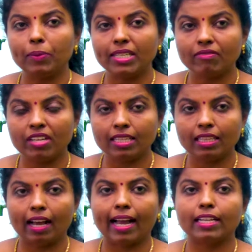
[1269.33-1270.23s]
between
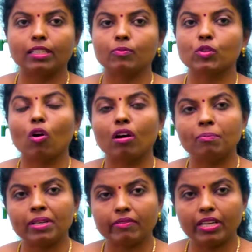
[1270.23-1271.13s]
the items
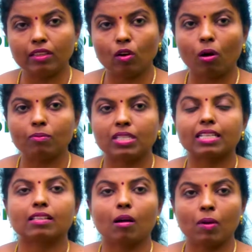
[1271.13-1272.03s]
or between the
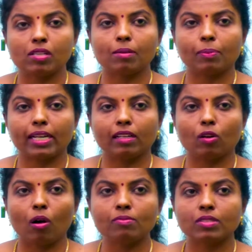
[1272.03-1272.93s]
objects, comma separated
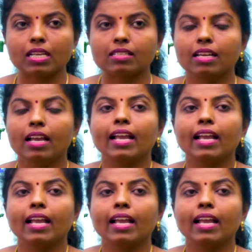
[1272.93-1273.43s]
objects,